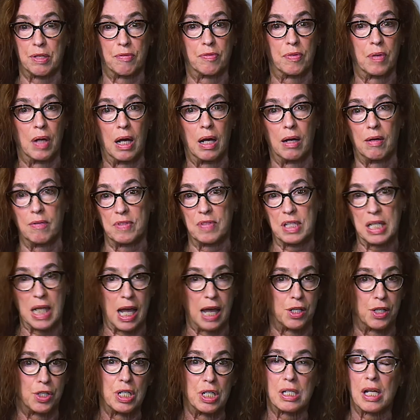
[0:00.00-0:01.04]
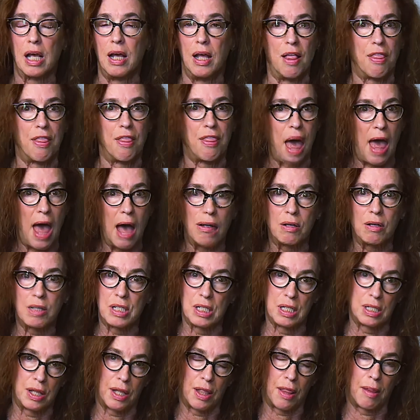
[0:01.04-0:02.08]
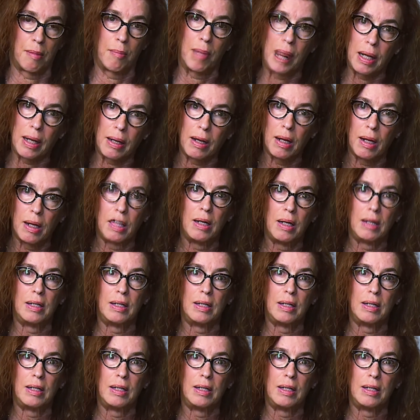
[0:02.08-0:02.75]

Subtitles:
of sketches, thousands of them, and